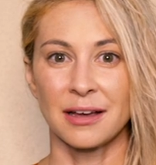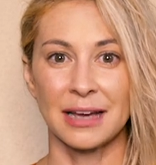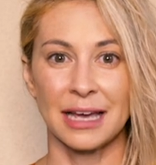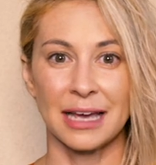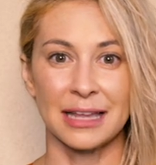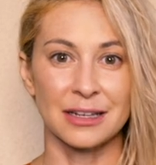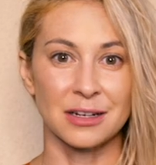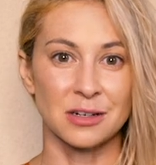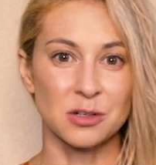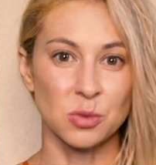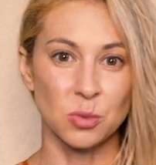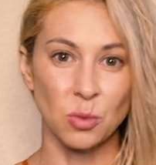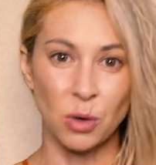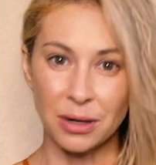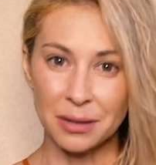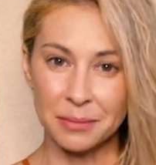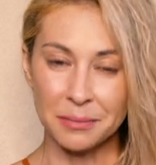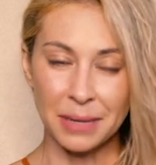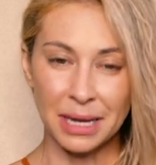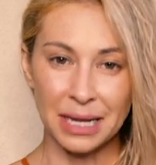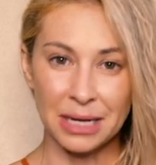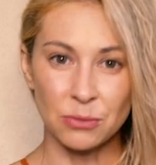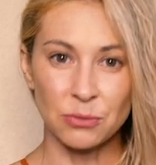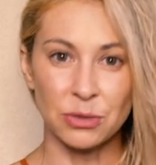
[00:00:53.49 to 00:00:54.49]
And there's
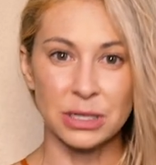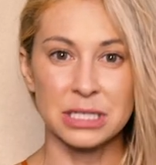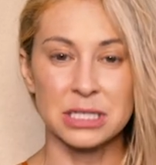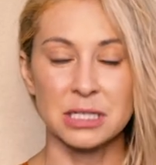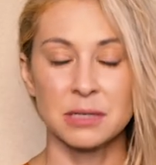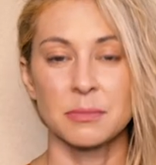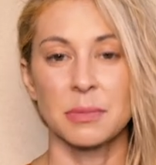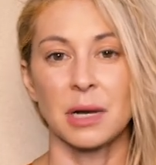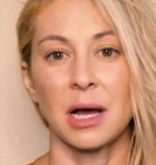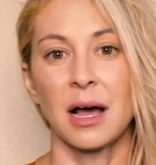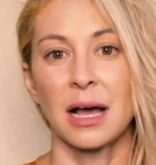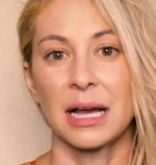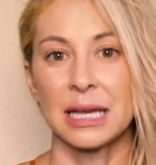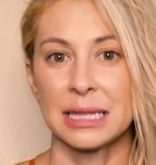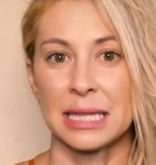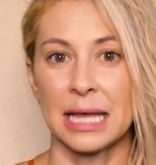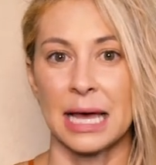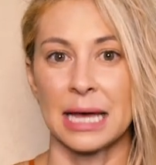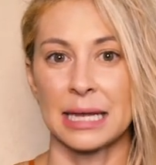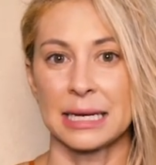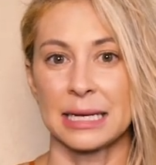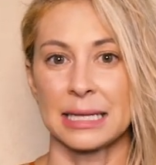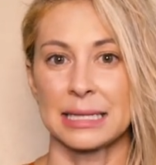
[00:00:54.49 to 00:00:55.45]
one main reason behind that,